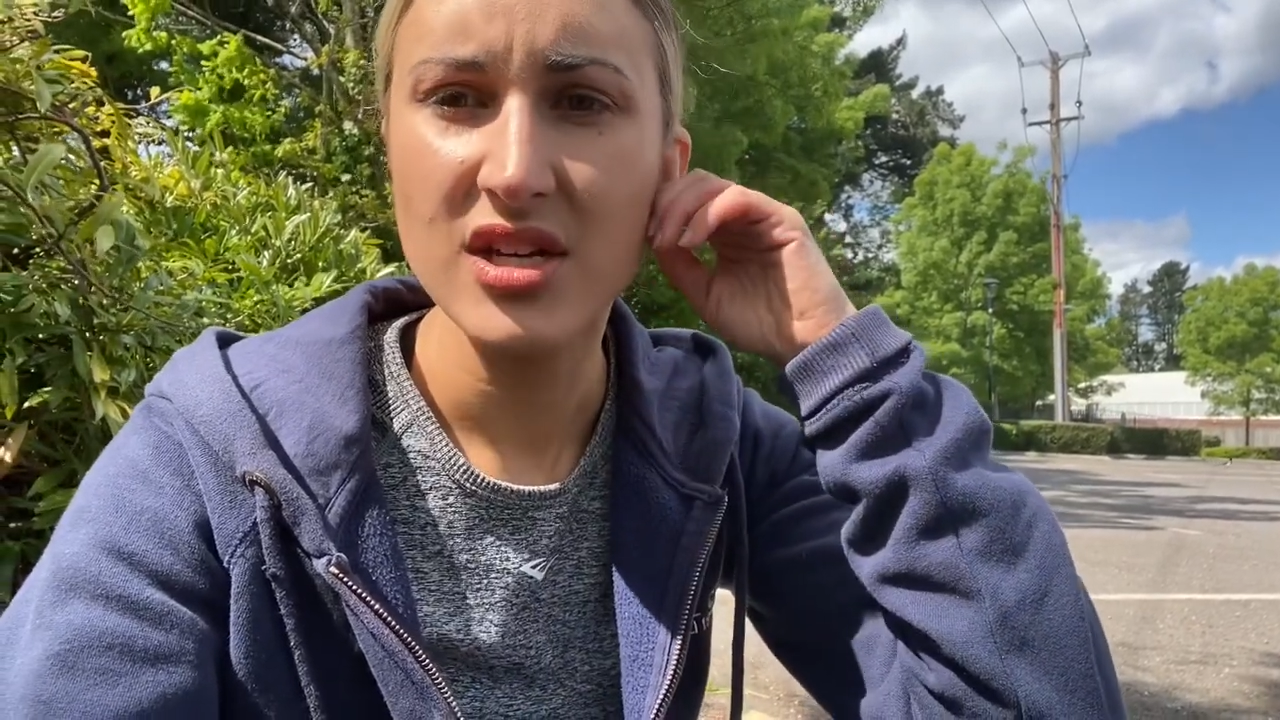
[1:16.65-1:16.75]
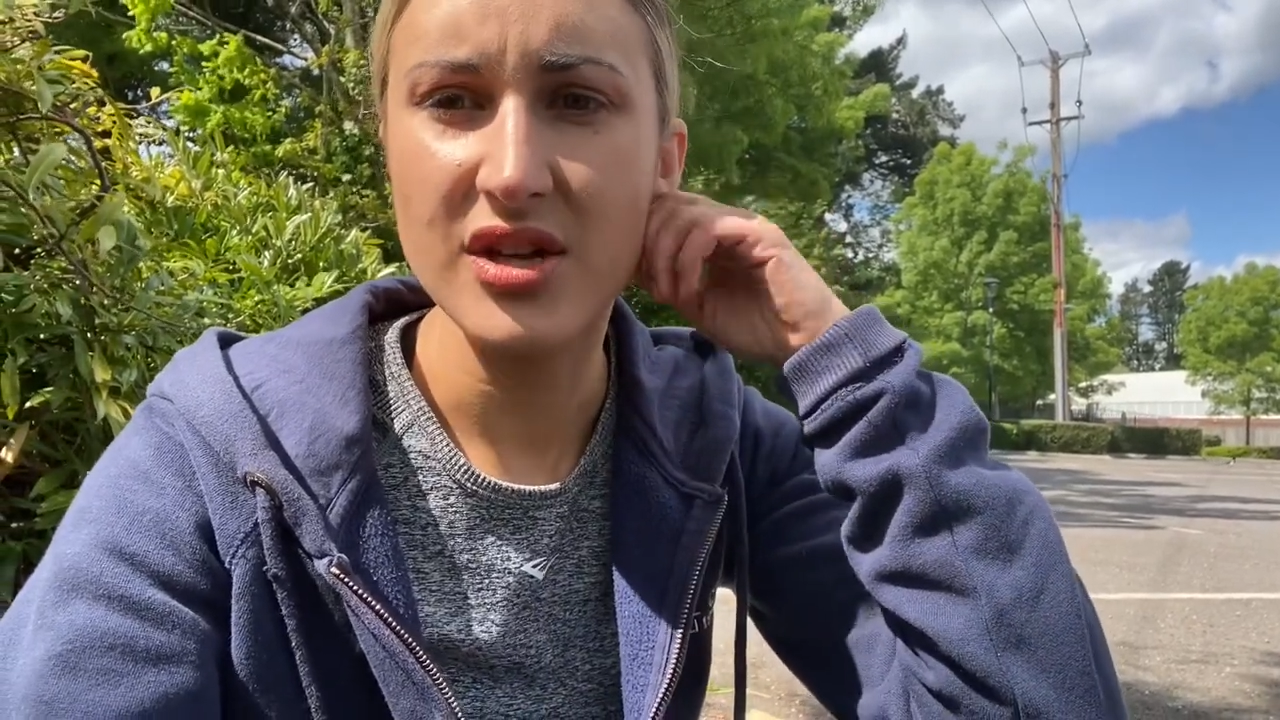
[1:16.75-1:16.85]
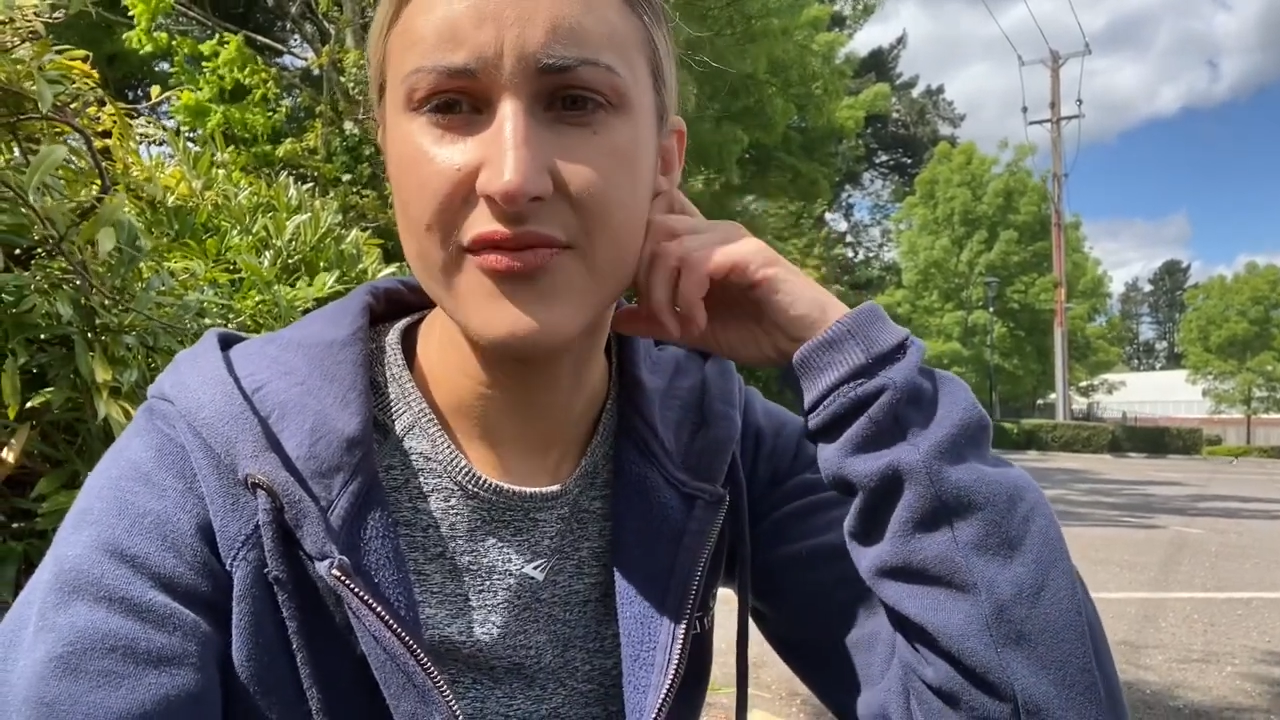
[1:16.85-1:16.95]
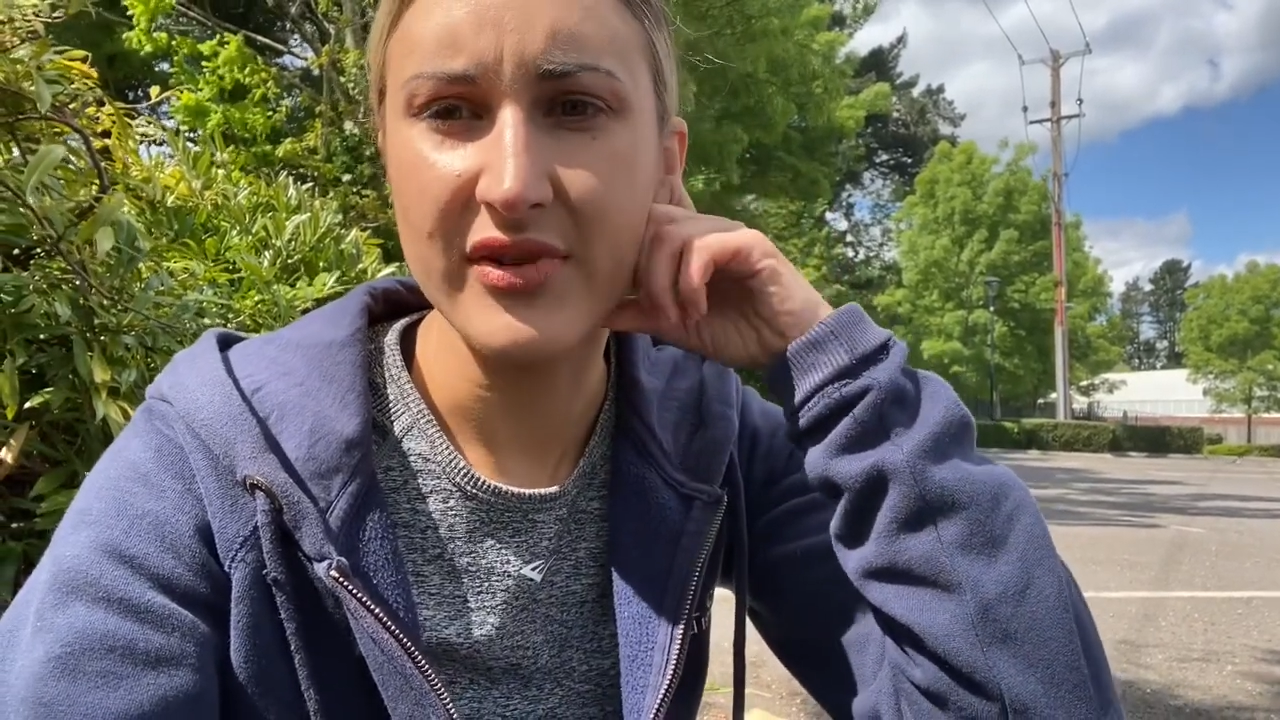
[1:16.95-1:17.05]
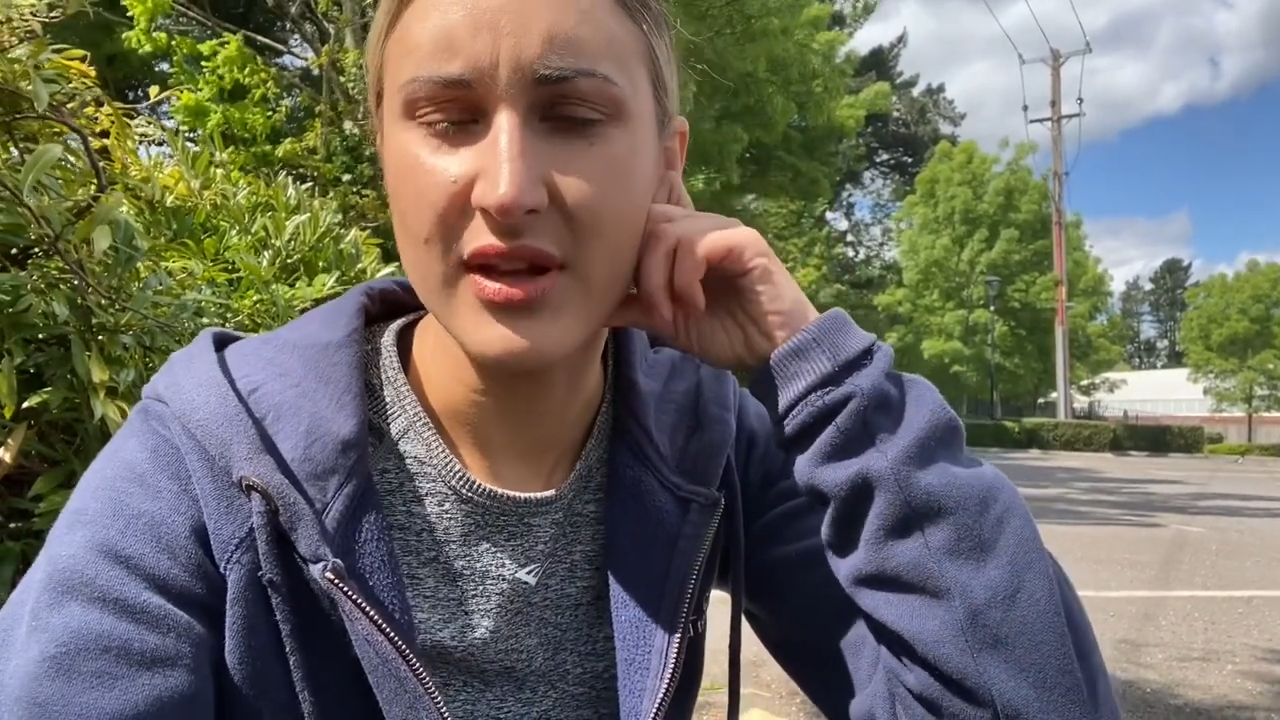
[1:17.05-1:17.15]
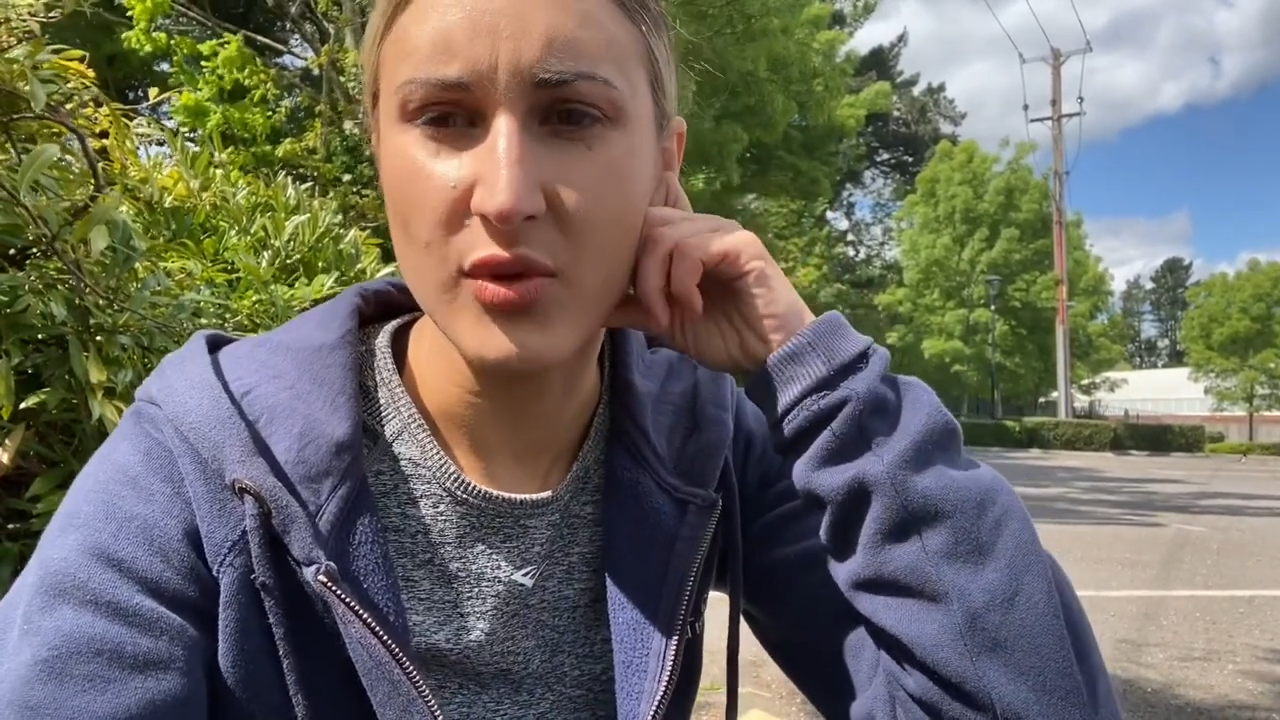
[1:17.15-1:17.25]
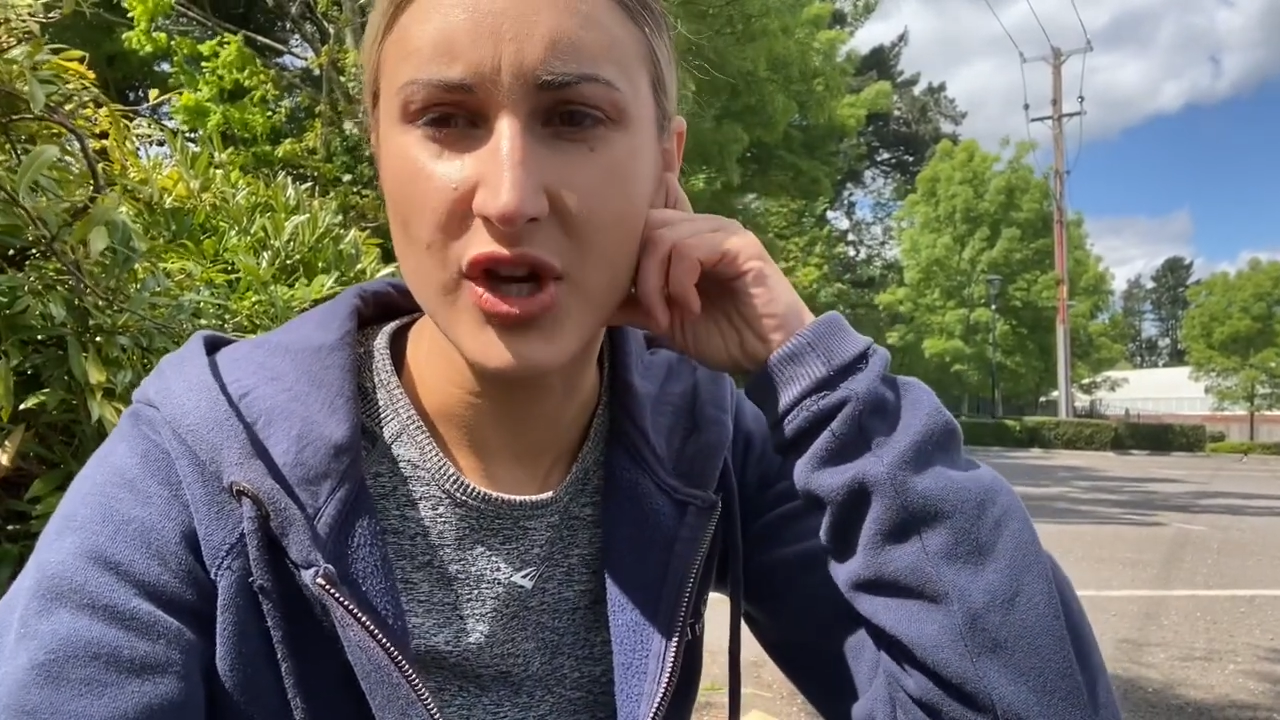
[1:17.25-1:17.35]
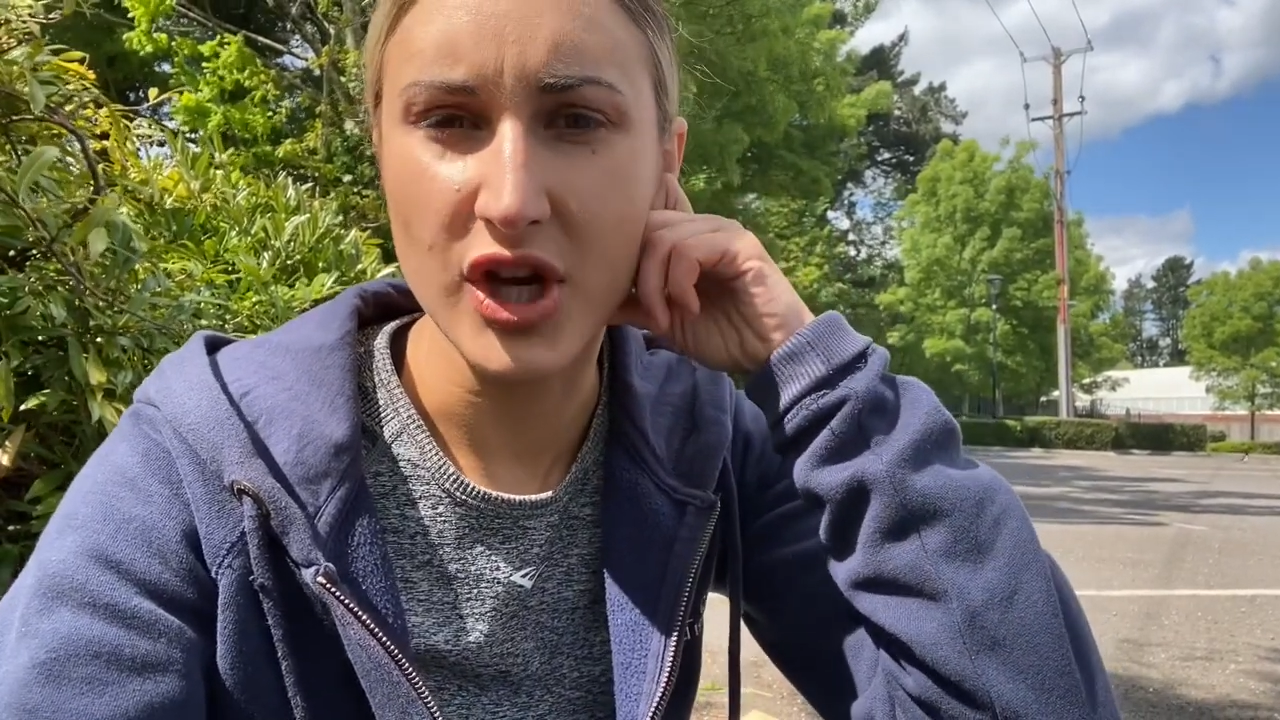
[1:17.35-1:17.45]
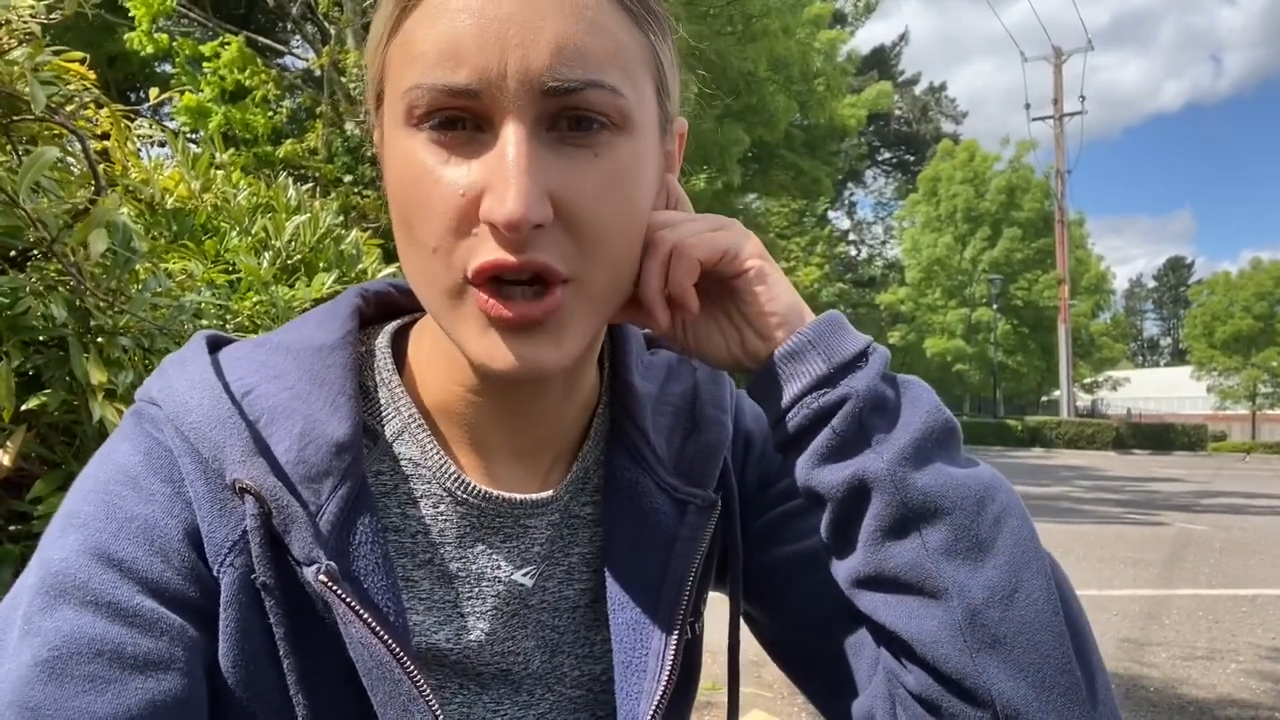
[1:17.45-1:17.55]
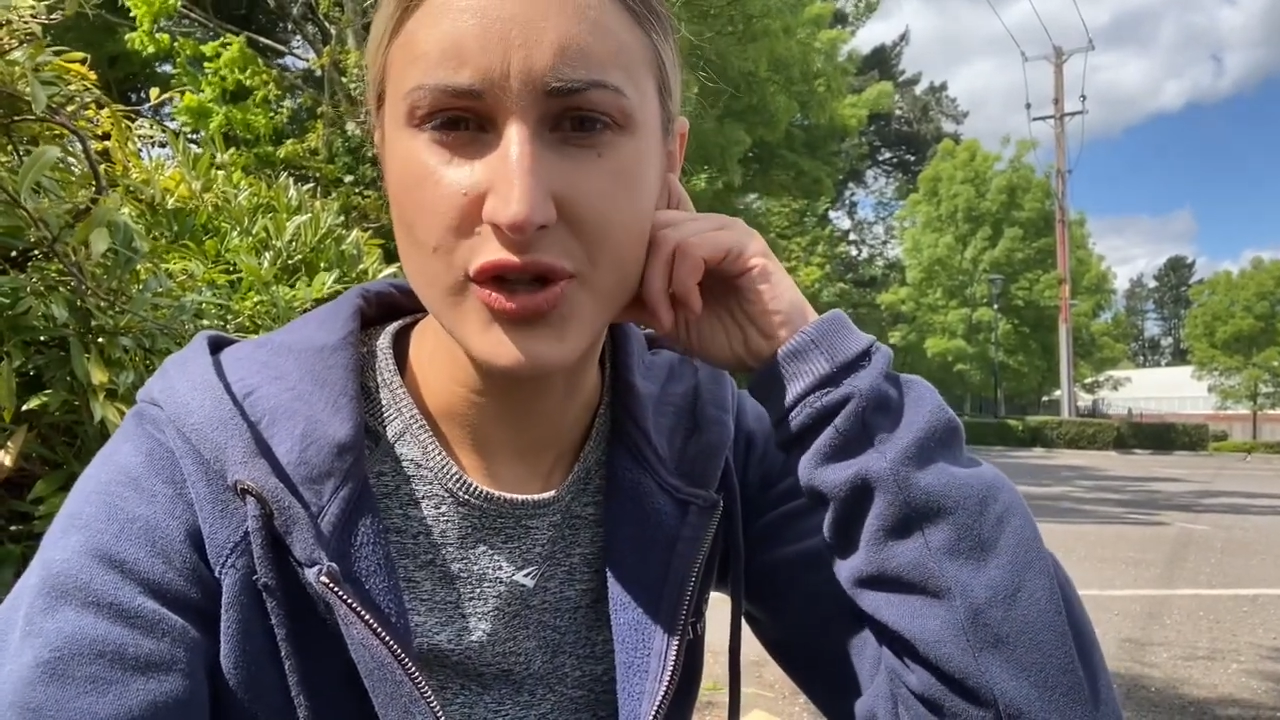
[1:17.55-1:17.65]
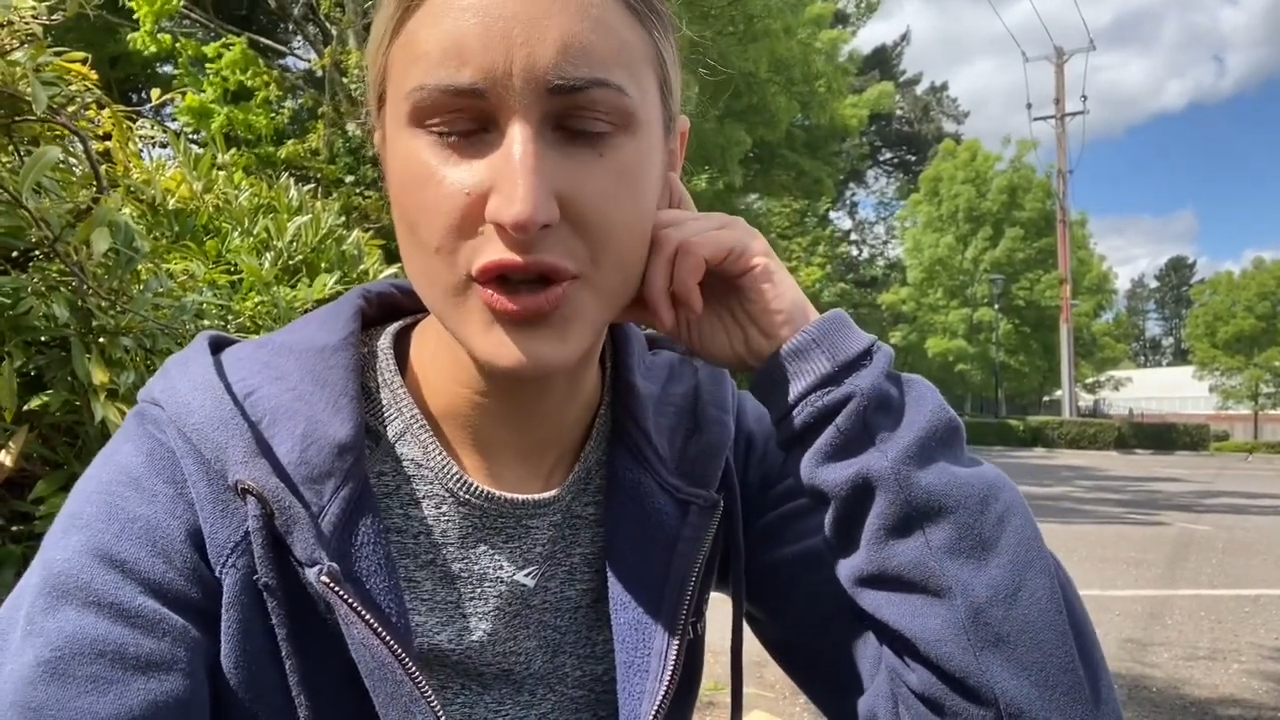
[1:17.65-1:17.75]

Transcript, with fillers: Don't really want to go